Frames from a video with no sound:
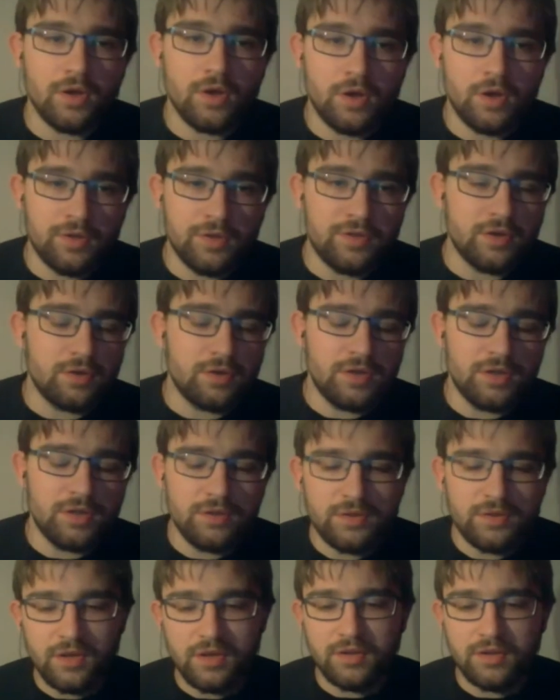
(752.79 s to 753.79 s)
The
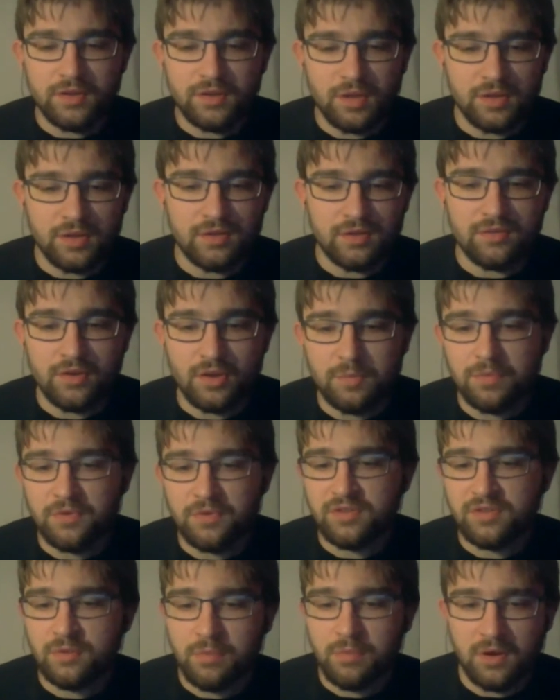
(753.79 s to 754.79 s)
only thing that is not
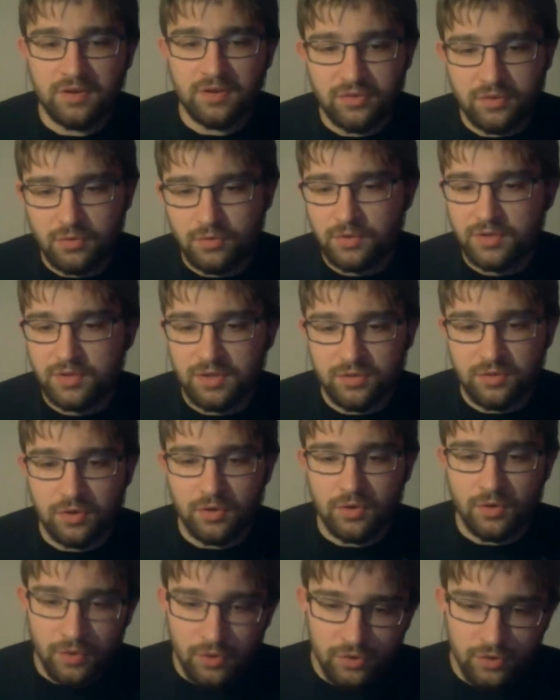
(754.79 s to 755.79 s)
possible is to edit
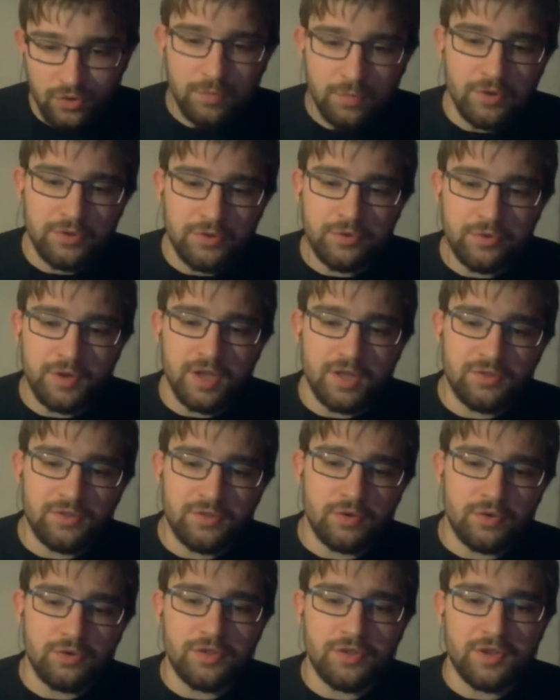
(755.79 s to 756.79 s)
a host, but you
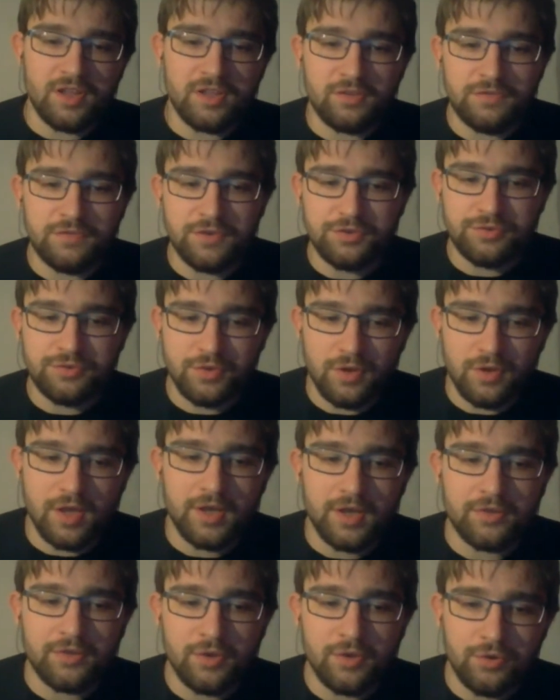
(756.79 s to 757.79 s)
get all the nice features
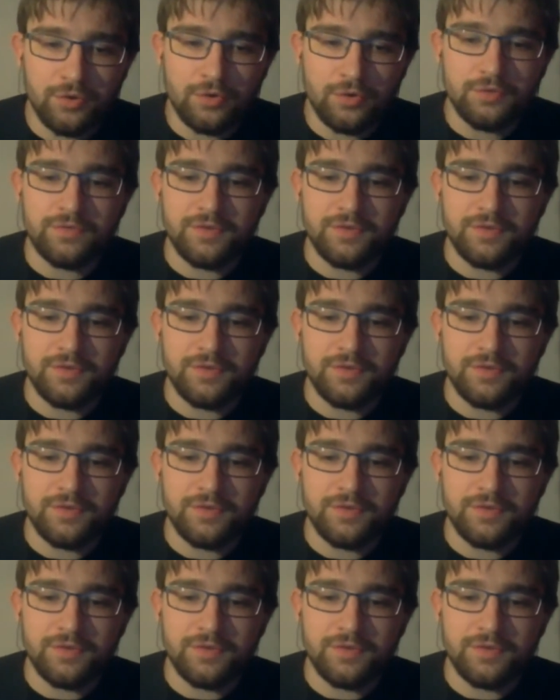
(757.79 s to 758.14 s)
like the new